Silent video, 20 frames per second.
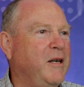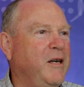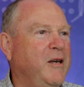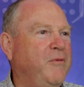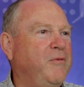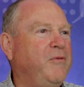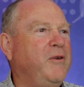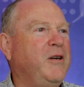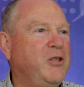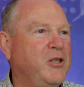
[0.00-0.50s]

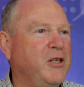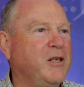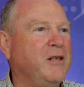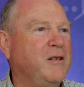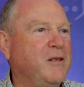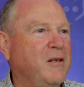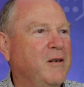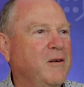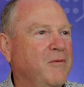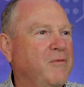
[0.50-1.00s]

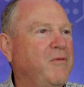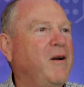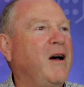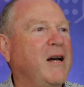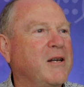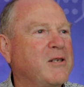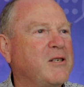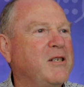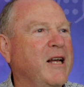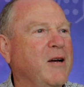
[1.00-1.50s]
efficient,
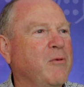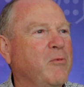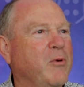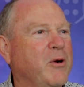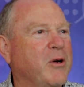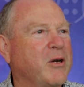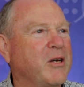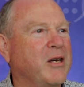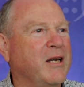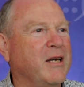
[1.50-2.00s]
fast
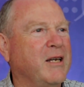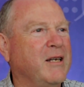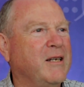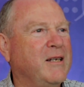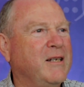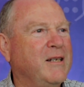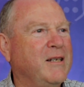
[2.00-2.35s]
networking.